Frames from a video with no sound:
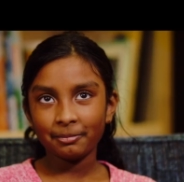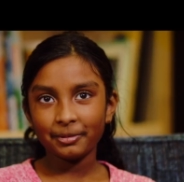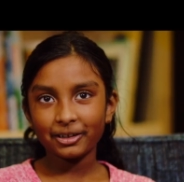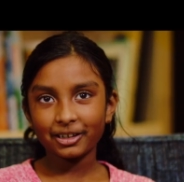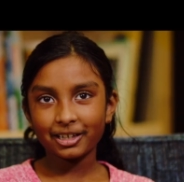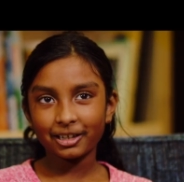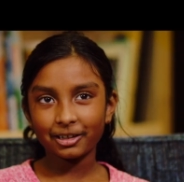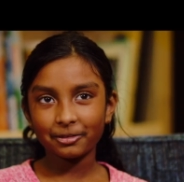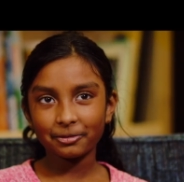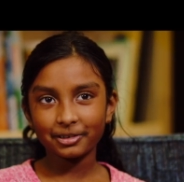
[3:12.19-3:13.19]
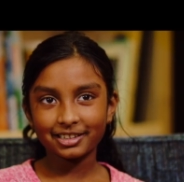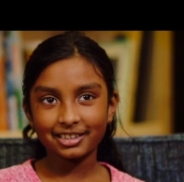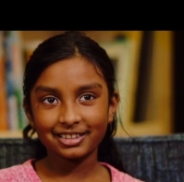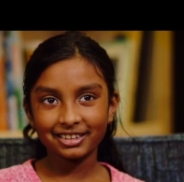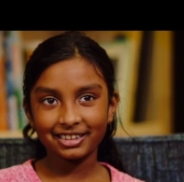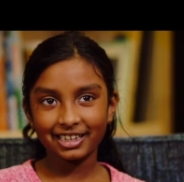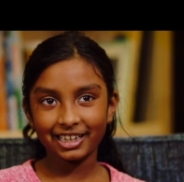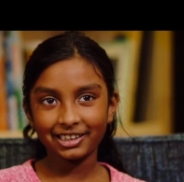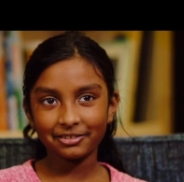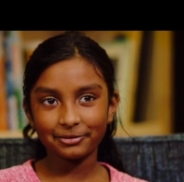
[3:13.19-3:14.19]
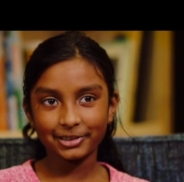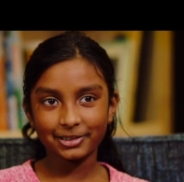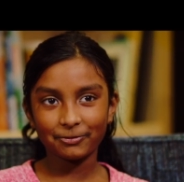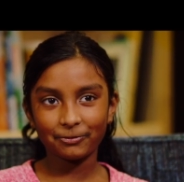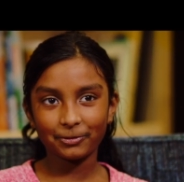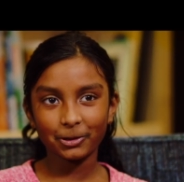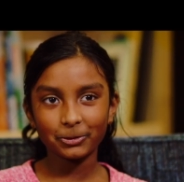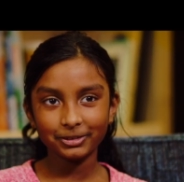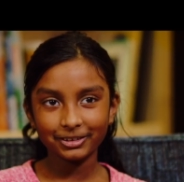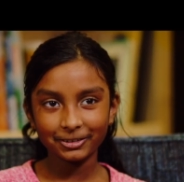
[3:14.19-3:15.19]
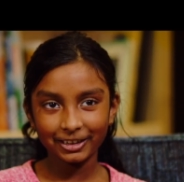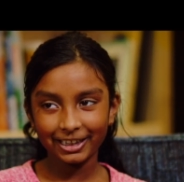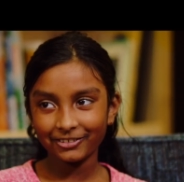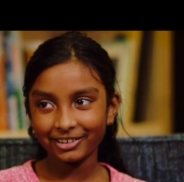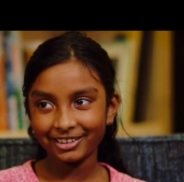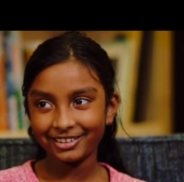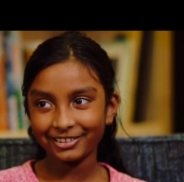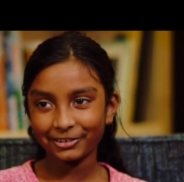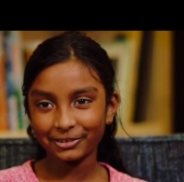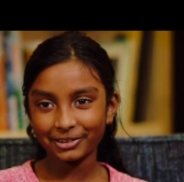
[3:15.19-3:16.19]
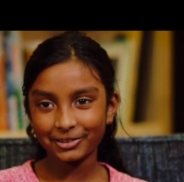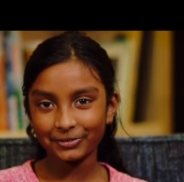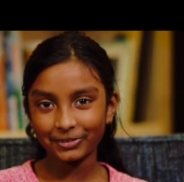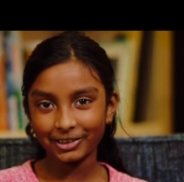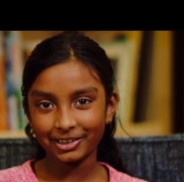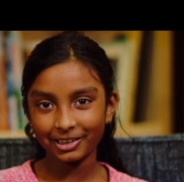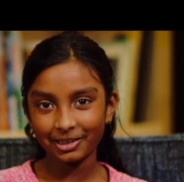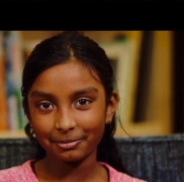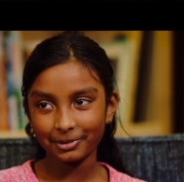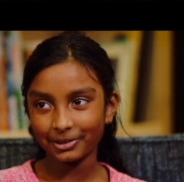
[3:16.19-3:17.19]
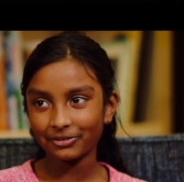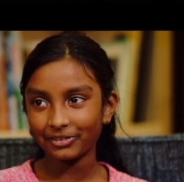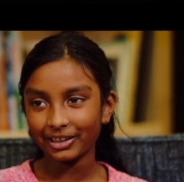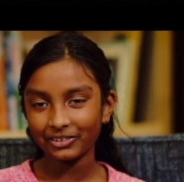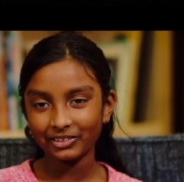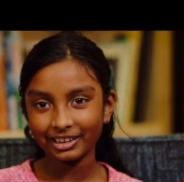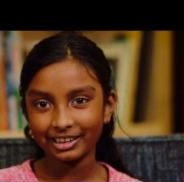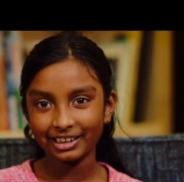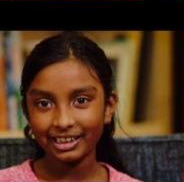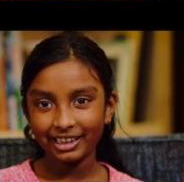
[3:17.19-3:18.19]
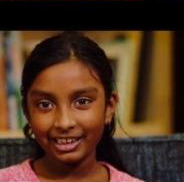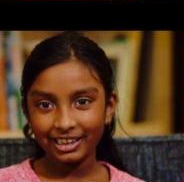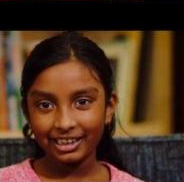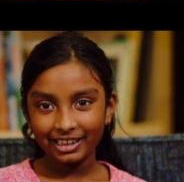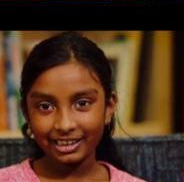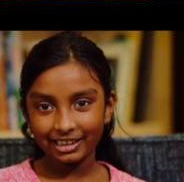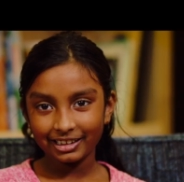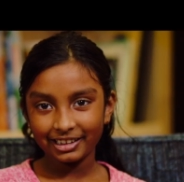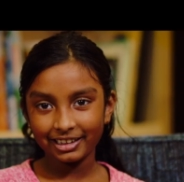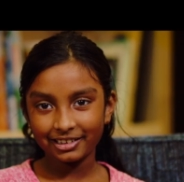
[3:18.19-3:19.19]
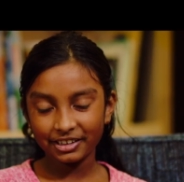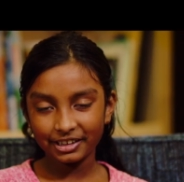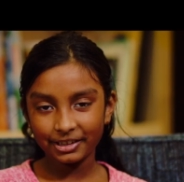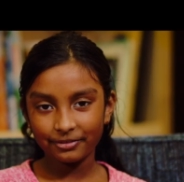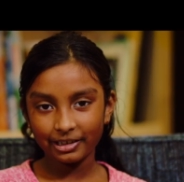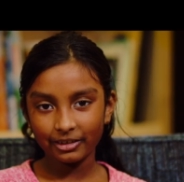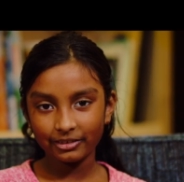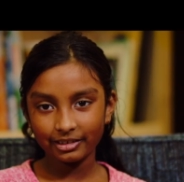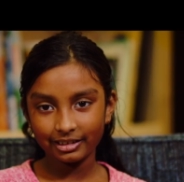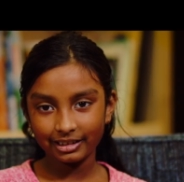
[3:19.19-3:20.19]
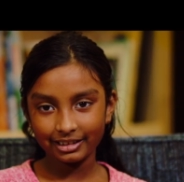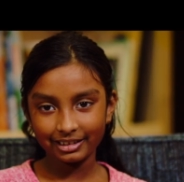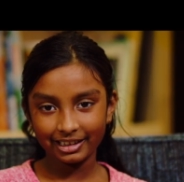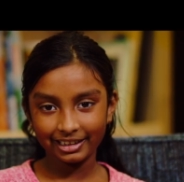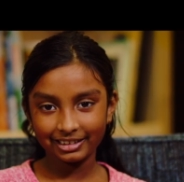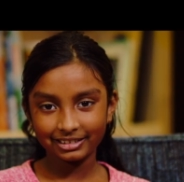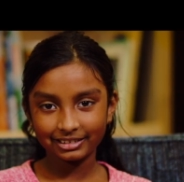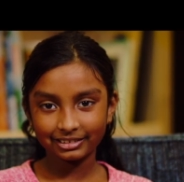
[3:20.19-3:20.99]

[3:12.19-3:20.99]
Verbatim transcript: America was kind of just floating around until Christopher Columbus found it, and he thought he found like